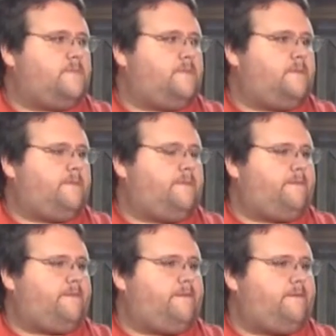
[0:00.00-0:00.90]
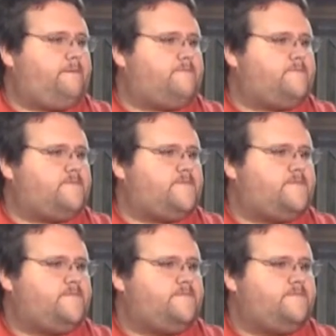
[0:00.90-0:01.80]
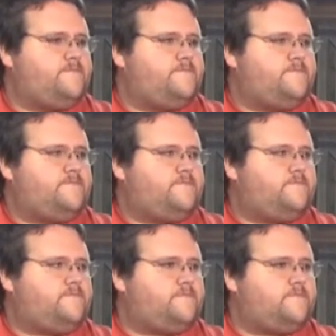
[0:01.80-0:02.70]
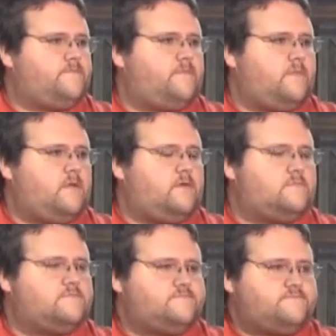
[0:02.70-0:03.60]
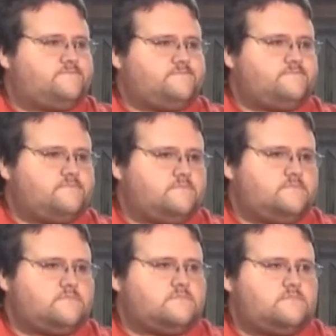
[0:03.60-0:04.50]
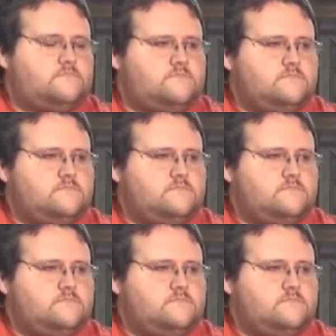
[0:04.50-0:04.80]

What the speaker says: (not speaking)